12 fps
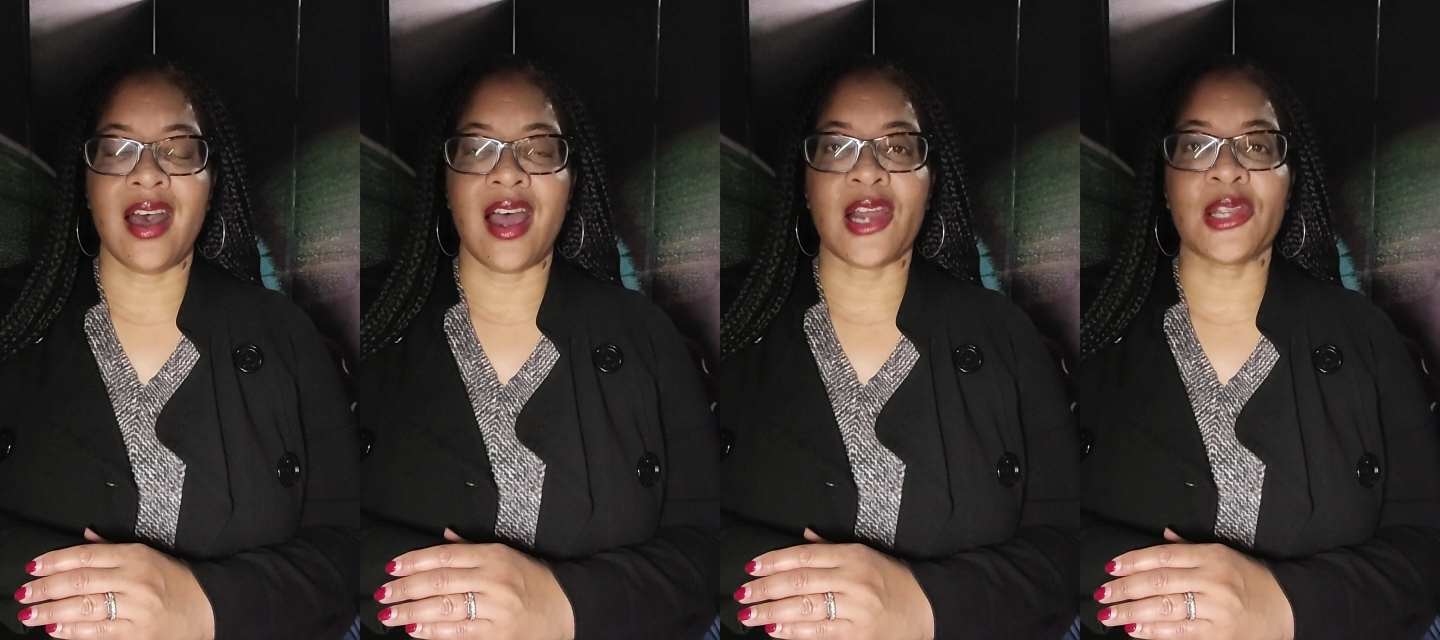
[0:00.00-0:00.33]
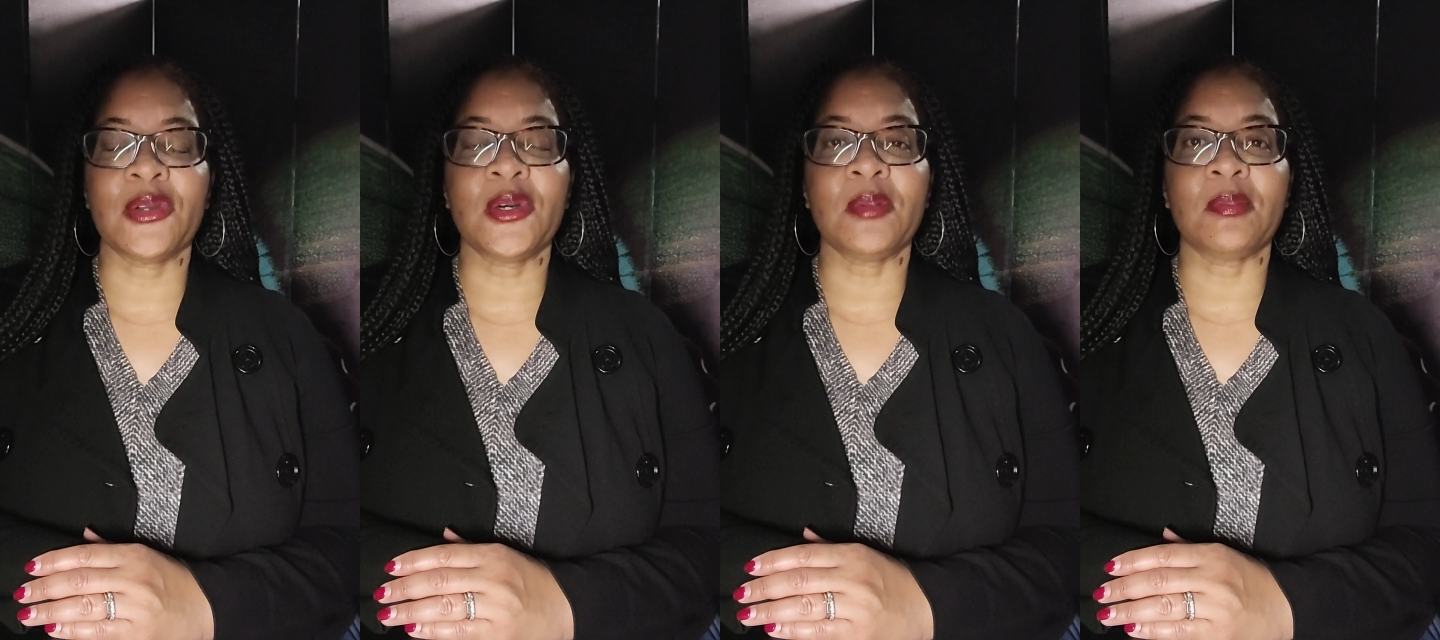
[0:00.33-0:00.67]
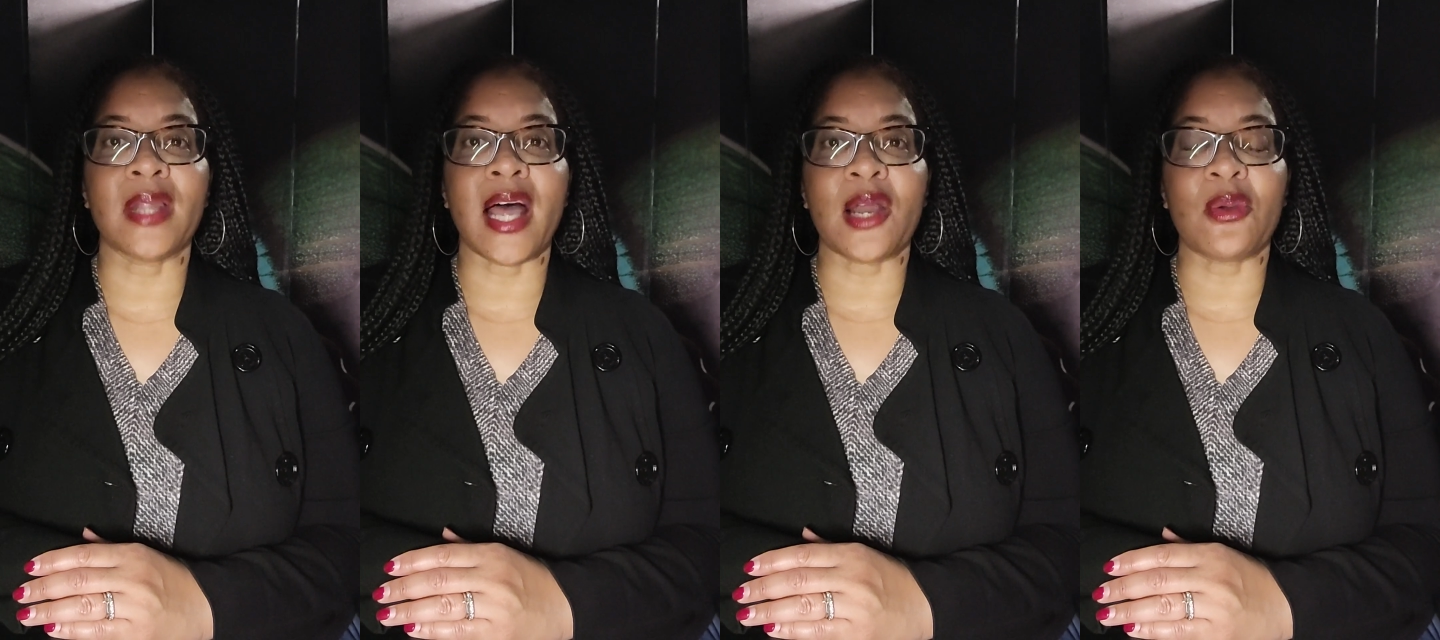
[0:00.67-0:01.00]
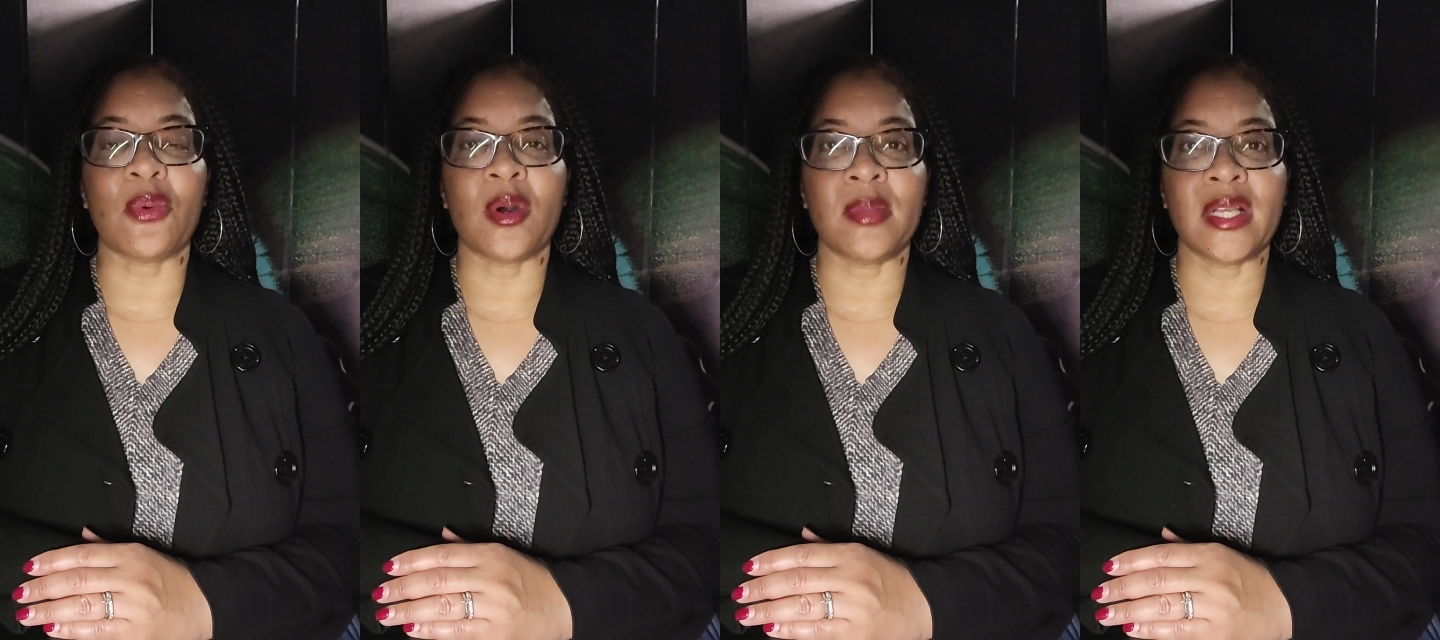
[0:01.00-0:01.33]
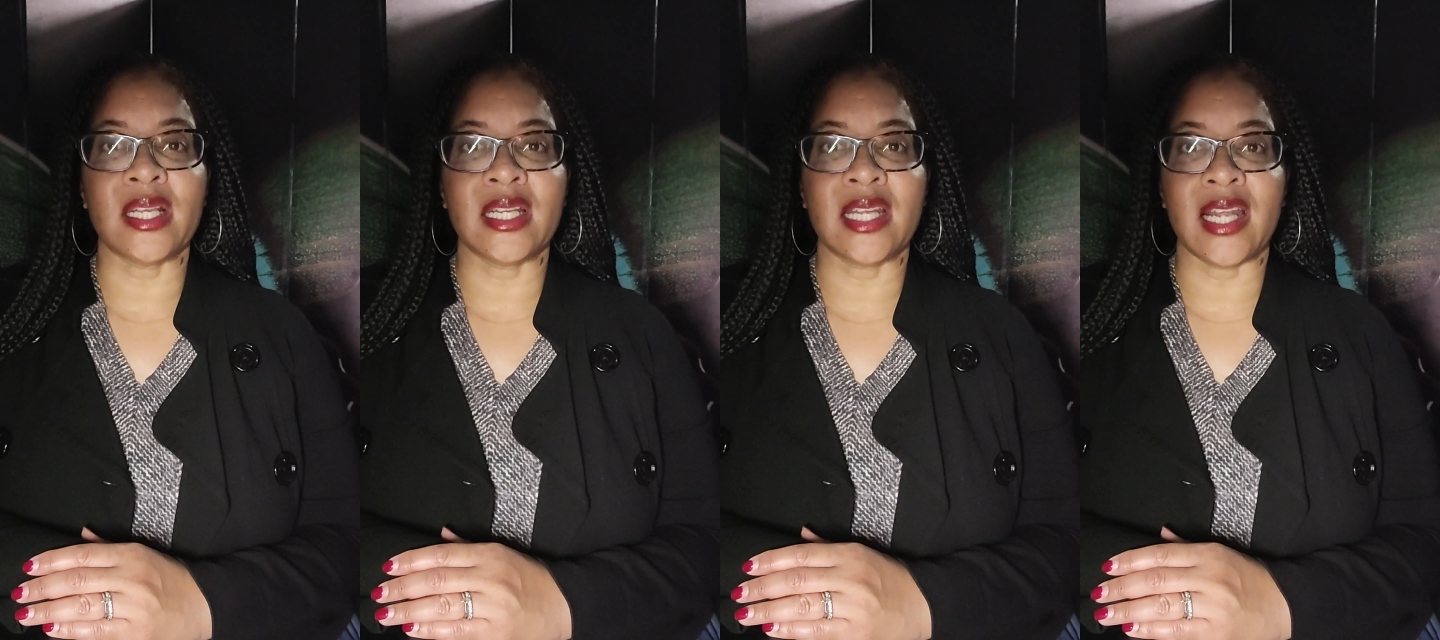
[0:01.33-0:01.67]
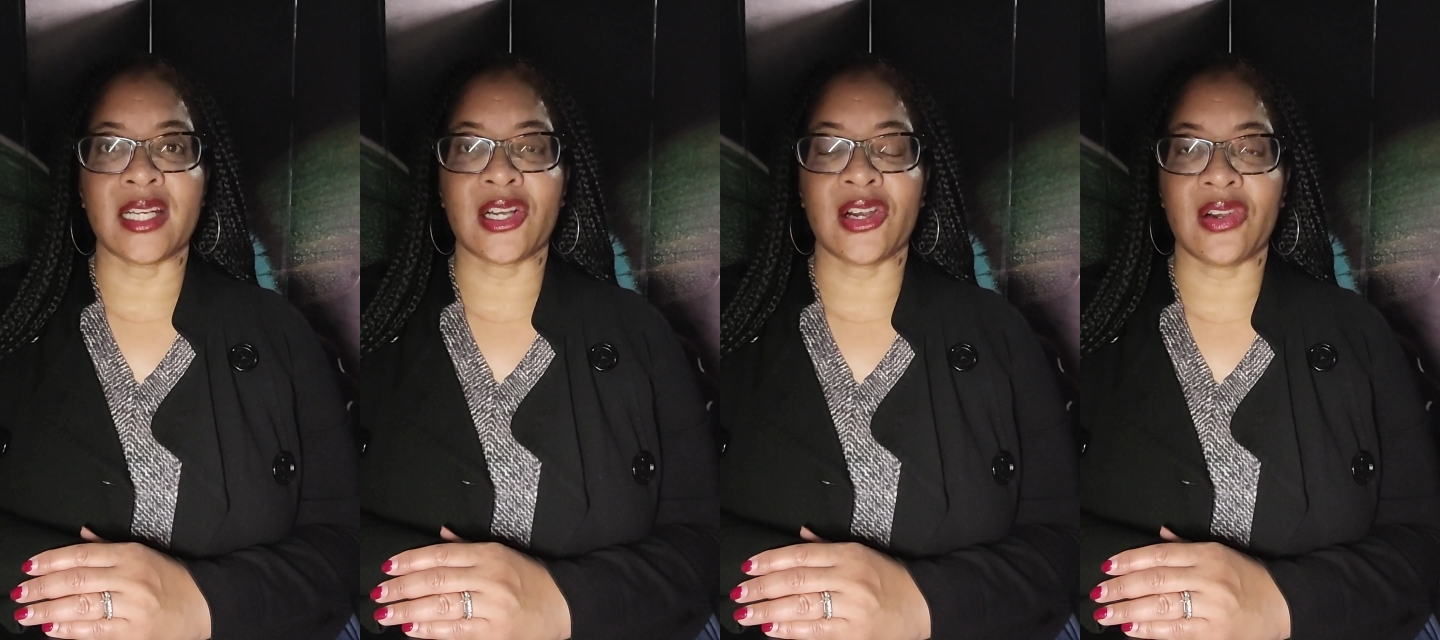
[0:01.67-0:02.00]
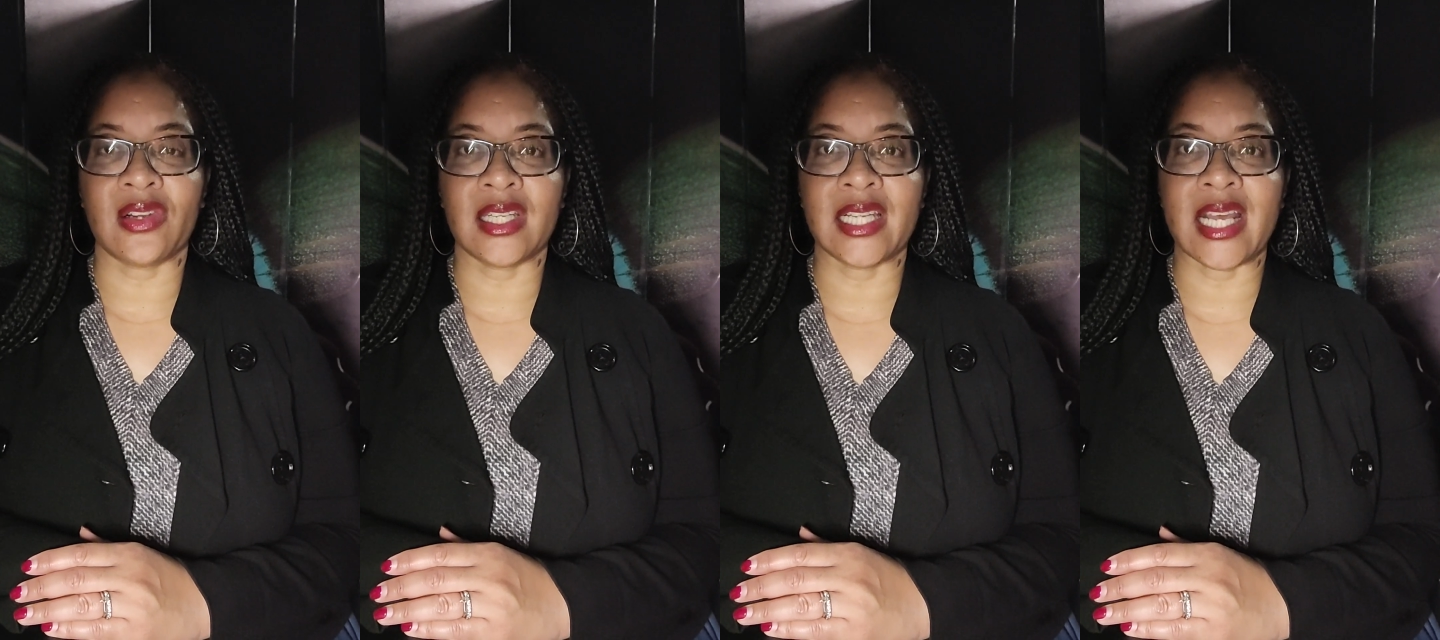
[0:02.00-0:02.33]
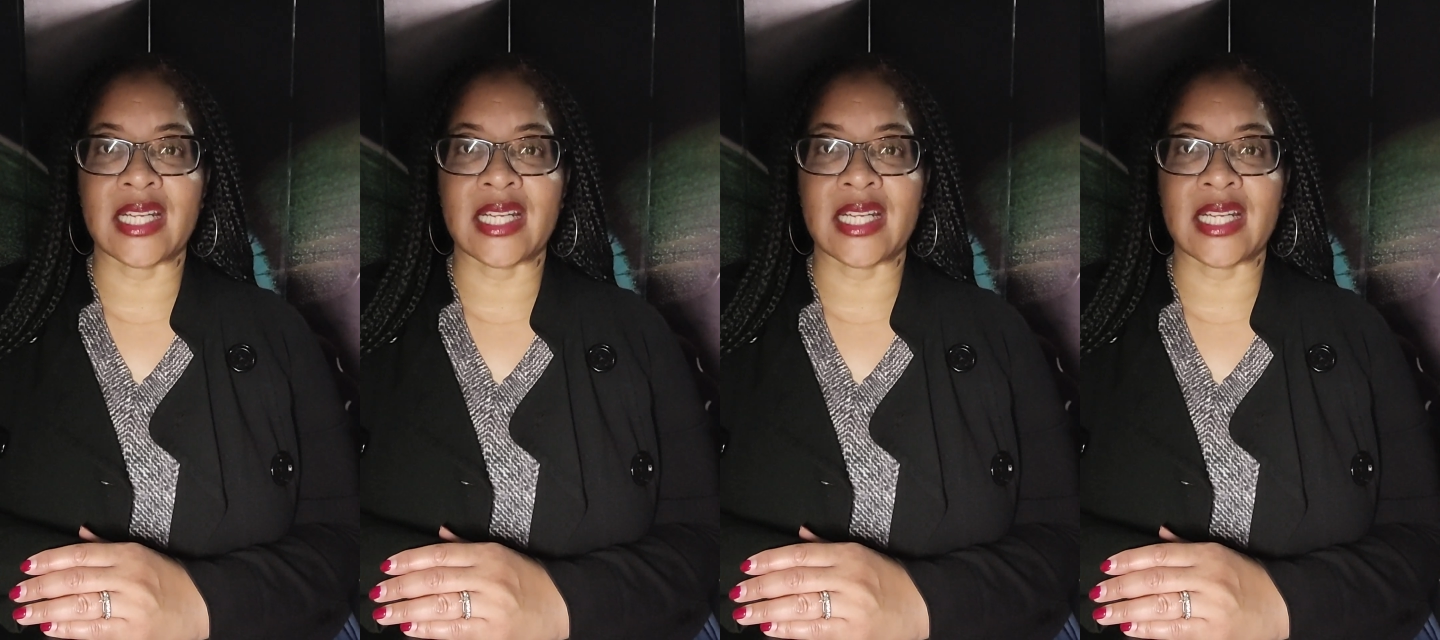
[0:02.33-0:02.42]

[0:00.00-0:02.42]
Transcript: Are you a black woman and currently